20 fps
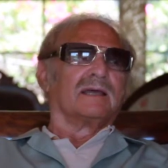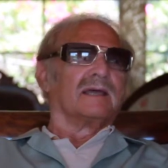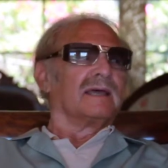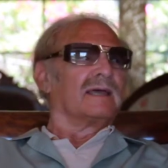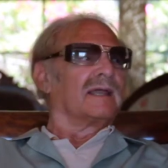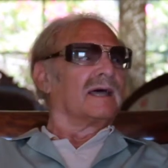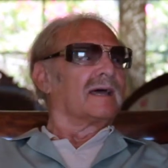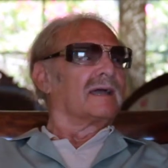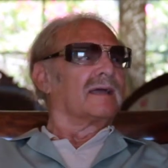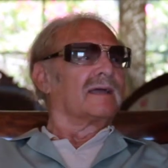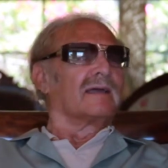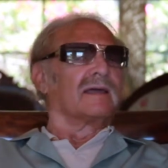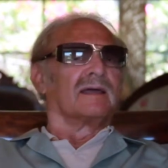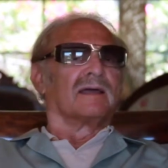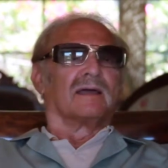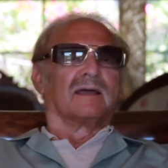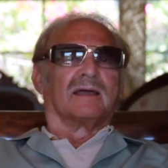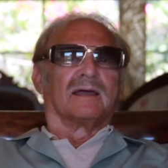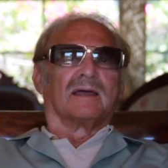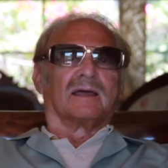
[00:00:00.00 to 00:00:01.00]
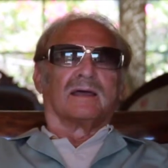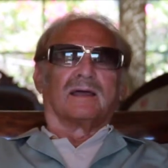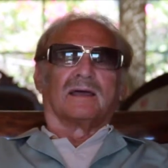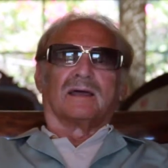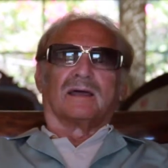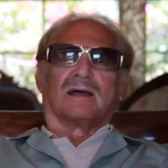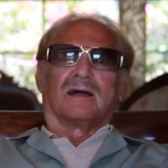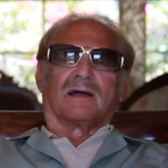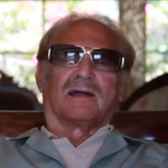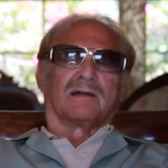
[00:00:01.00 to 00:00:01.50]
And I
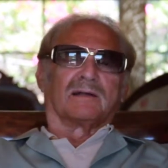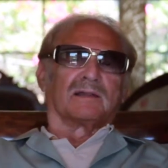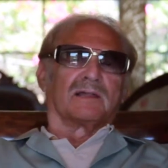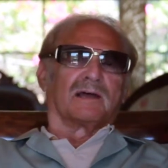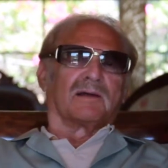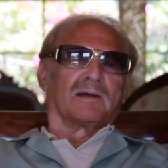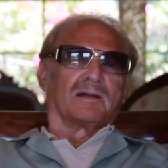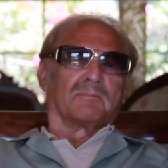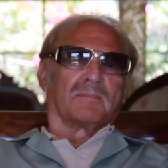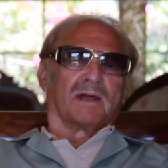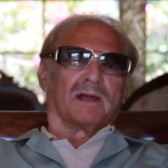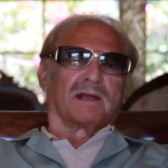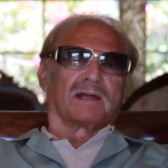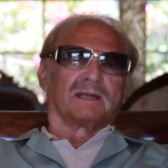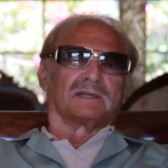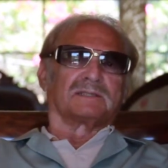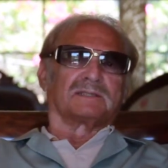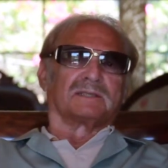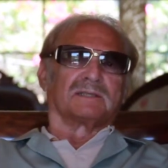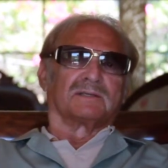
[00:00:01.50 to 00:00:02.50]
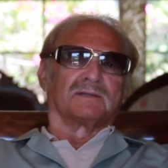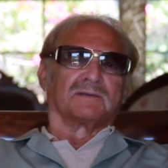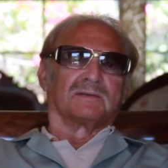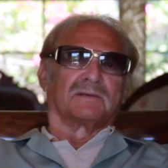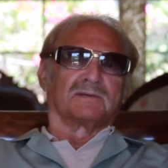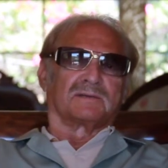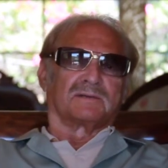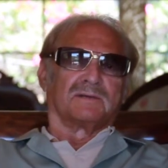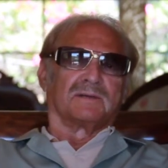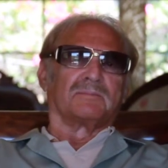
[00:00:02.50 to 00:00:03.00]
hired Larry Marcus to do the
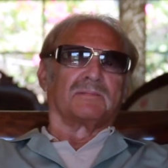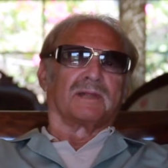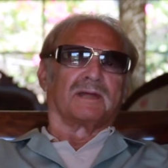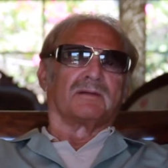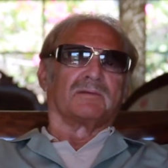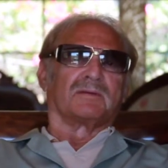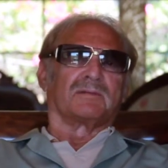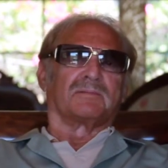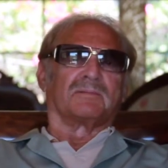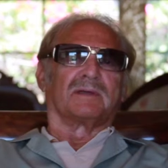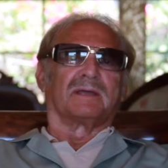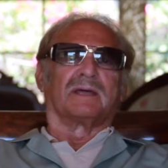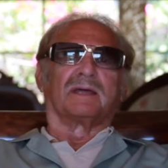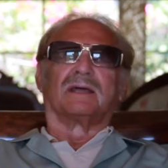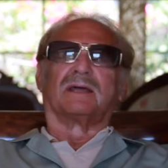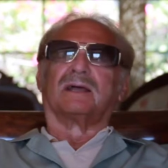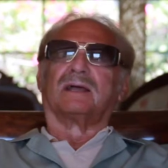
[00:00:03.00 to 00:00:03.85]
screenplay with me.